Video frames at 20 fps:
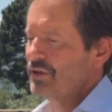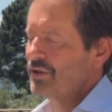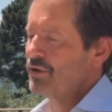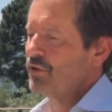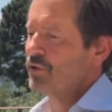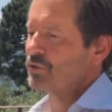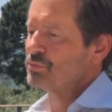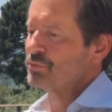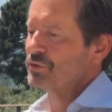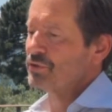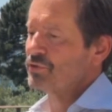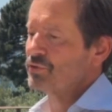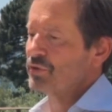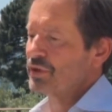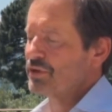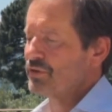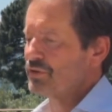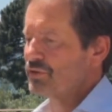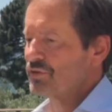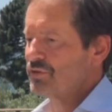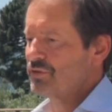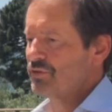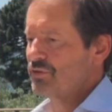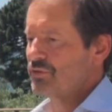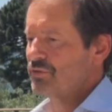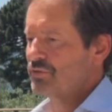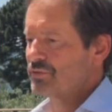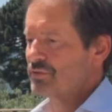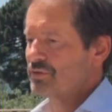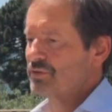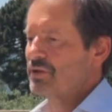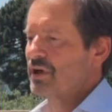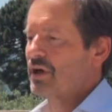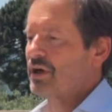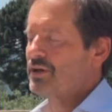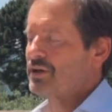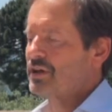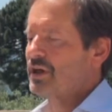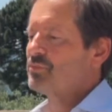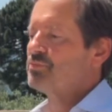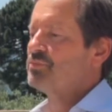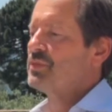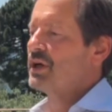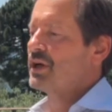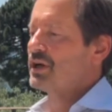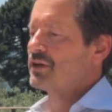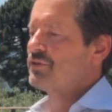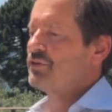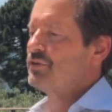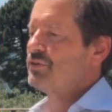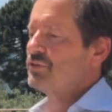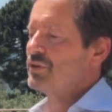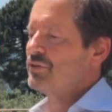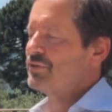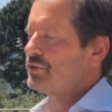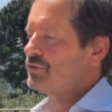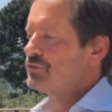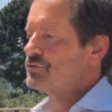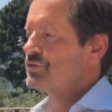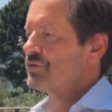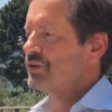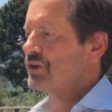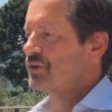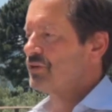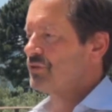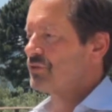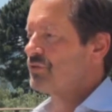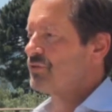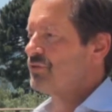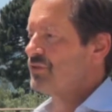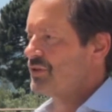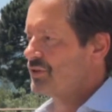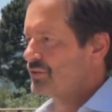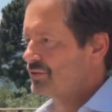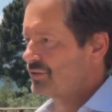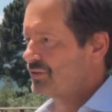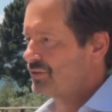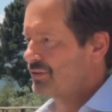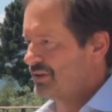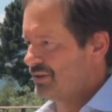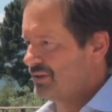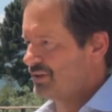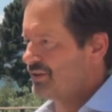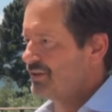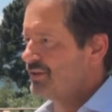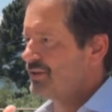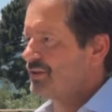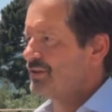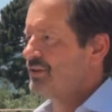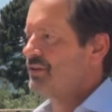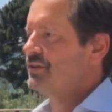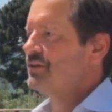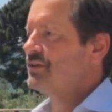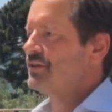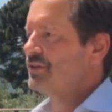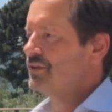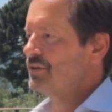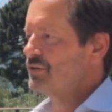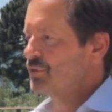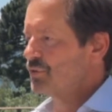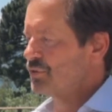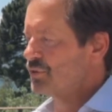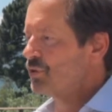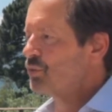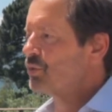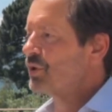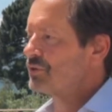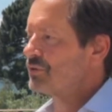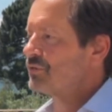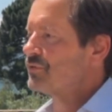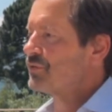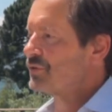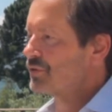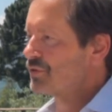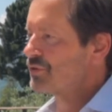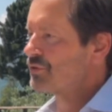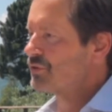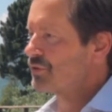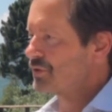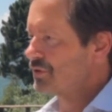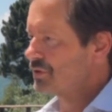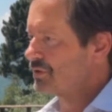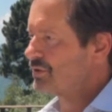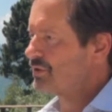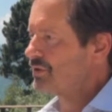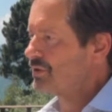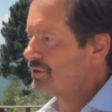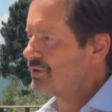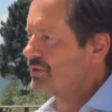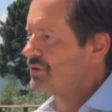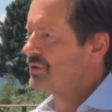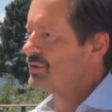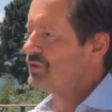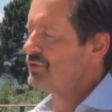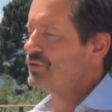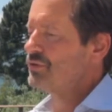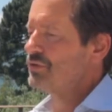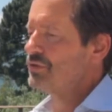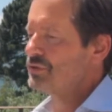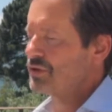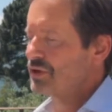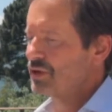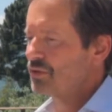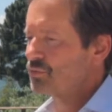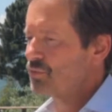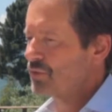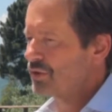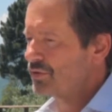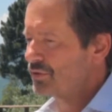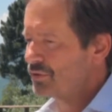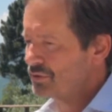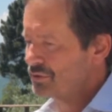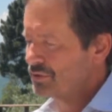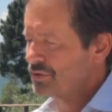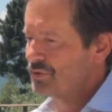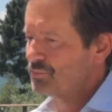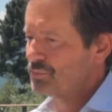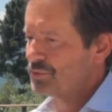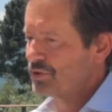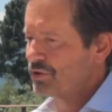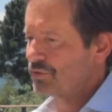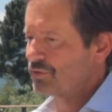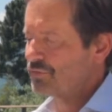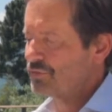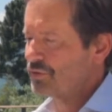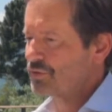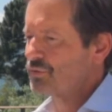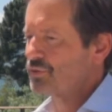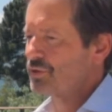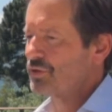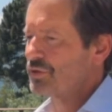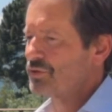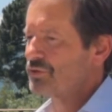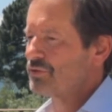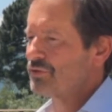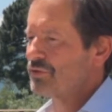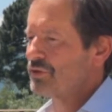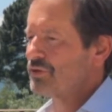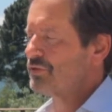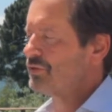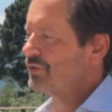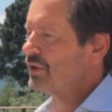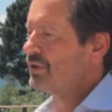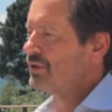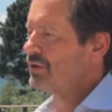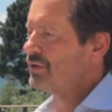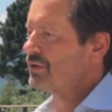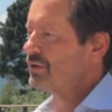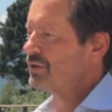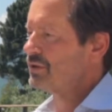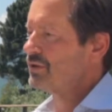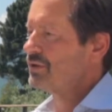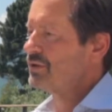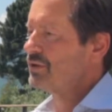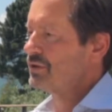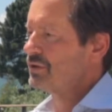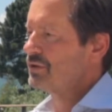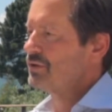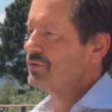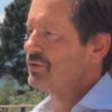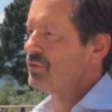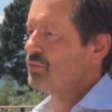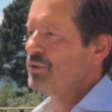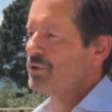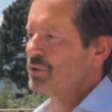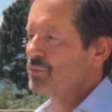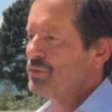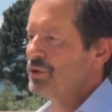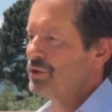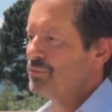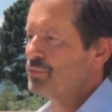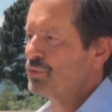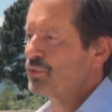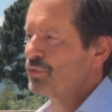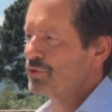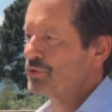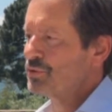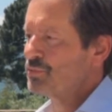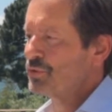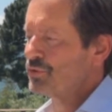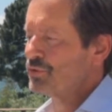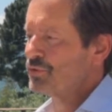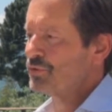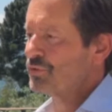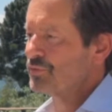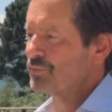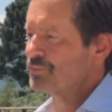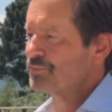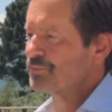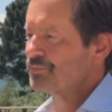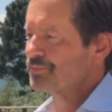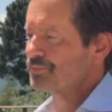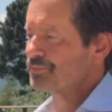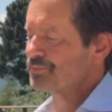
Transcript: And then the ultimate trick is to tie that back to evolutionary conservation. Mm-hmm. And then you'll know what to focus on yeah. as you decide whether a particular phosphorylation event is likely to really be important to pursue.